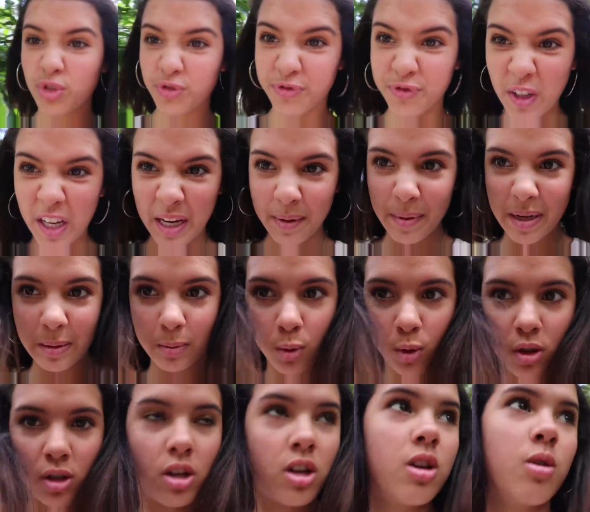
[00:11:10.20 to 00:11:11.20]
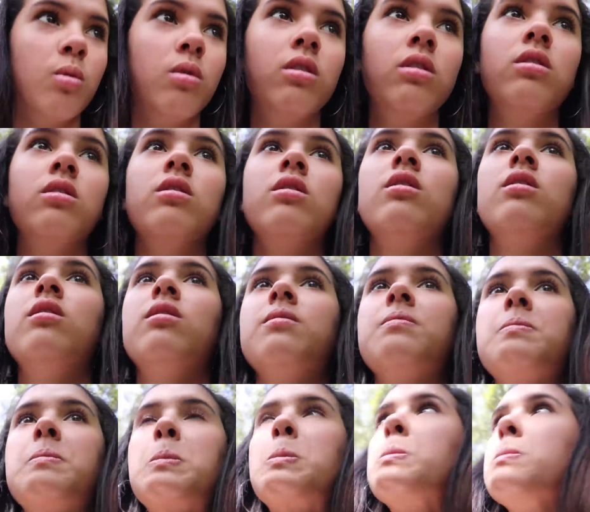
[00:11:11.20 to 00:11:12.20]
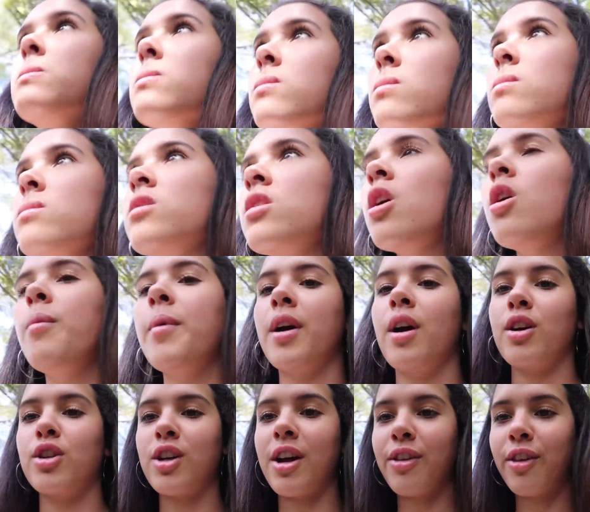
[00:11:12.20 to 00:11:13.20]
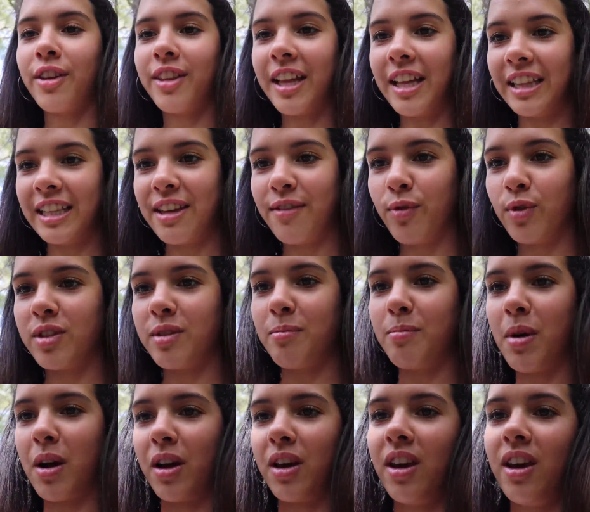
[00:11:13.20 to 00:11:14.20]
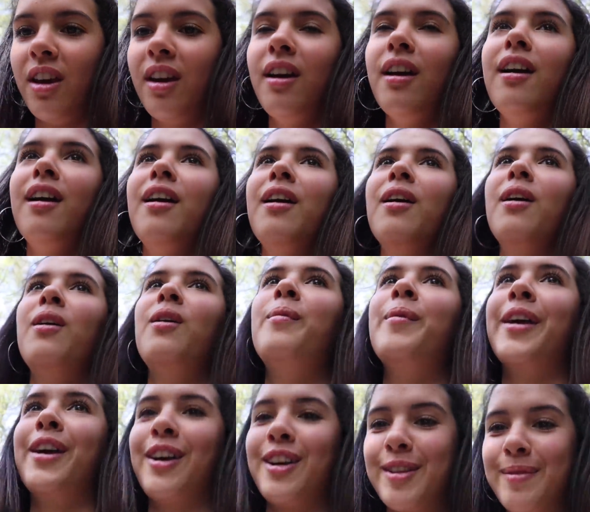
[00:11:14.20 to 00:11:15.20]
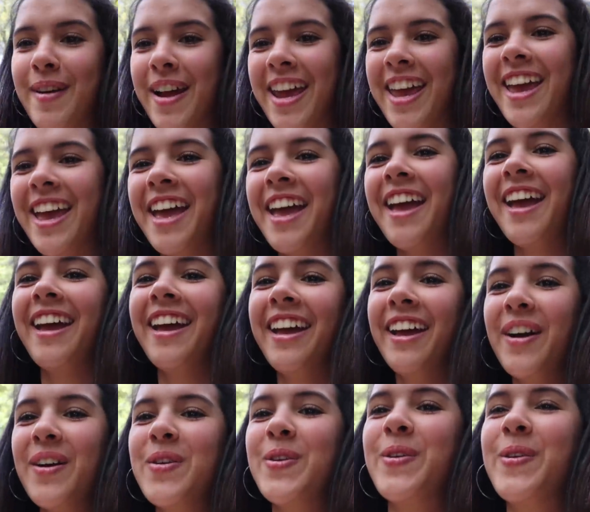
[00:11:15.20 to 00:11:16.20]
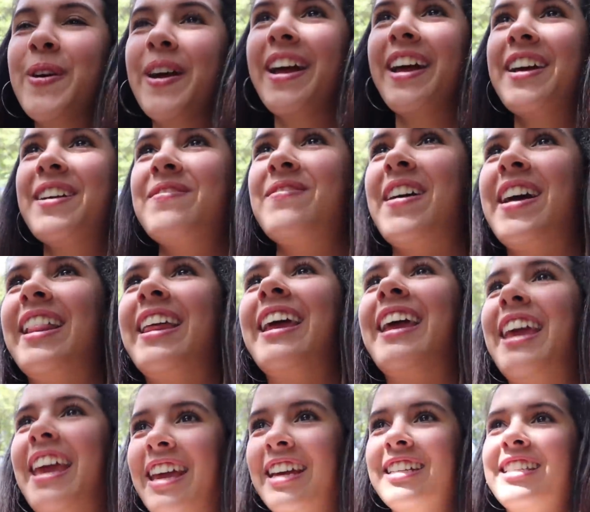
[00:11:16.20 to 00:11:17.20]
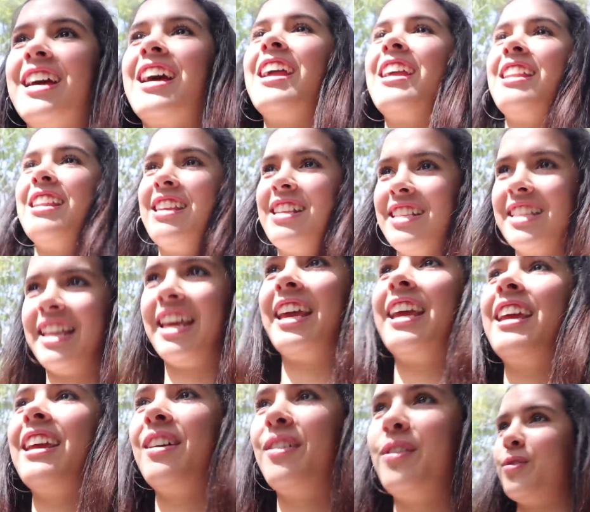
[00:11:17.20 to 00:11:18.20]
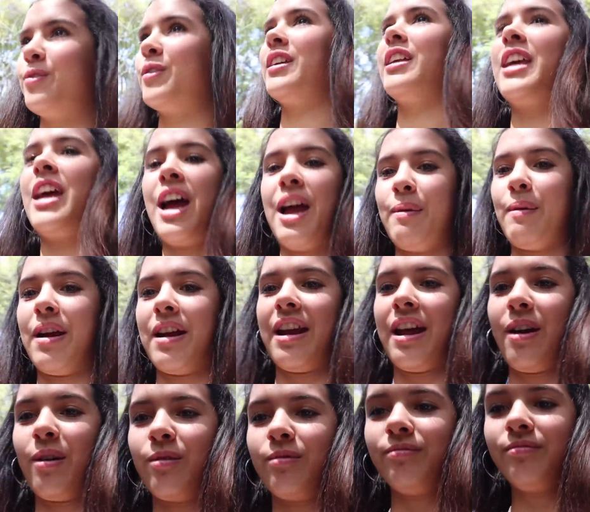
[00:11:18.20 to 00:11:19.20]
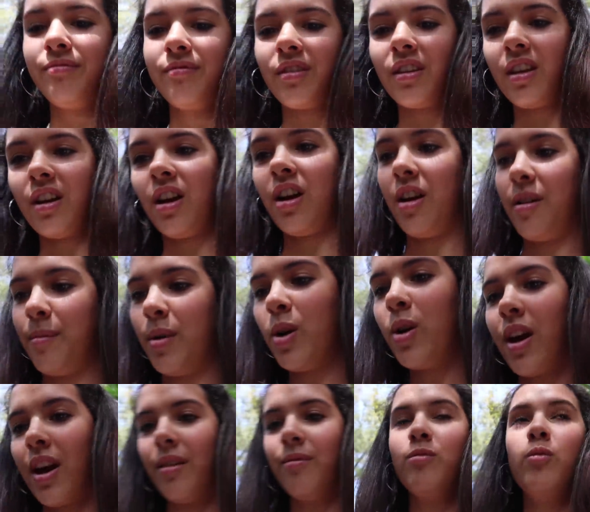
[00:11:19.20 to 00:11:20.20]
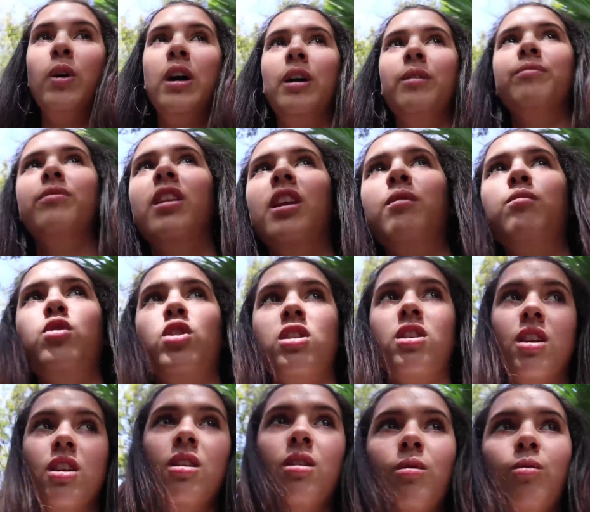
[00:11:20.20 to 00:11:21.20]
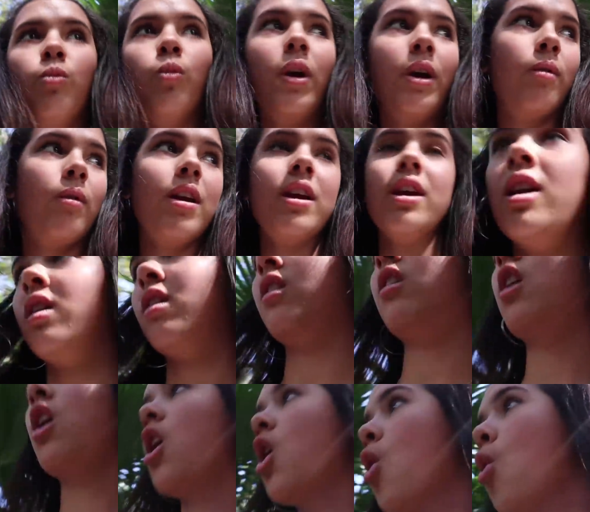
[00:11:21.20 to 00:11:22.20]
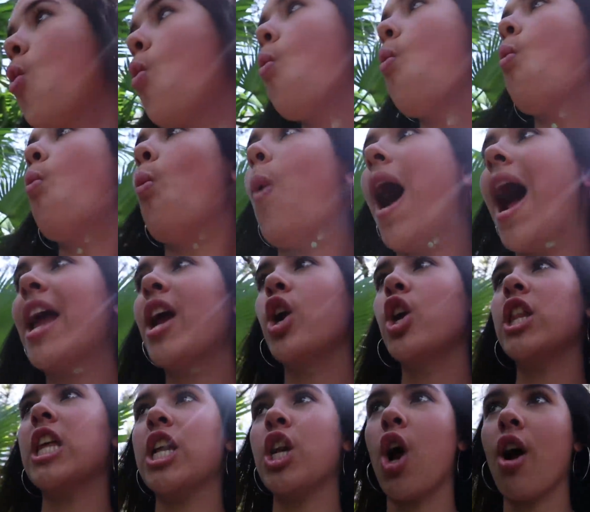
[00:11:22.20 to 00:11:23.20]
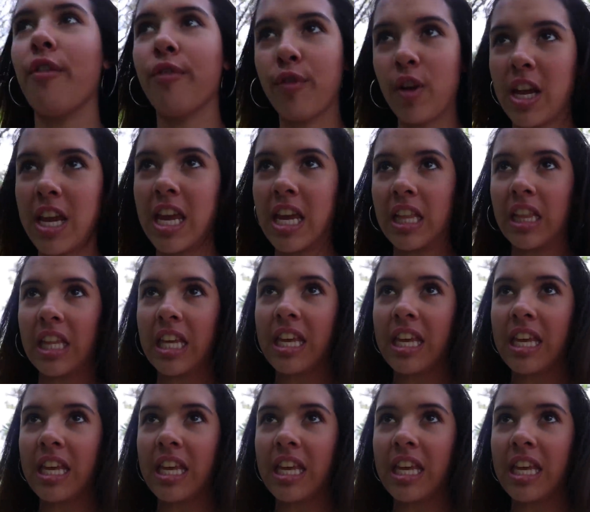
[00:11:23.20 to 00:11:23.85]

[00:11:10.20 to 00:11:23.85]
the frick am I supposed to do? Oh my gosh, I thought that leaf was a monkey. Oh my gosh, my like anxiety is like really high right now. Okay, well, just gonna wait here. Why are they not freaking